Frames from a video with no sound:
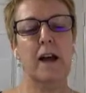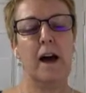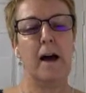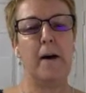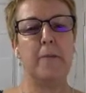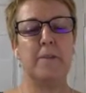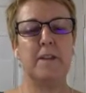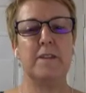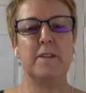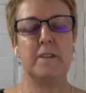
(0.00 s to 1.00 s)

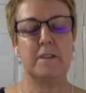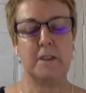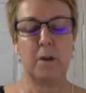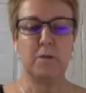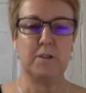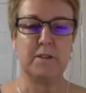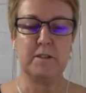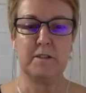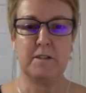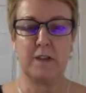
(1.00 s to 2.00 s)
Then the
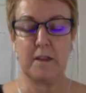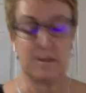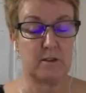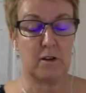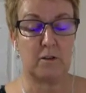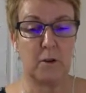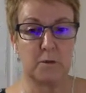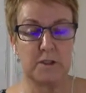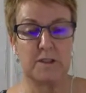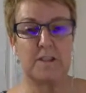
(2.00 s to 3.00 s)
options, there's a lot of
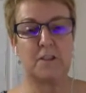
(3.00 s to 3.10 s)
options.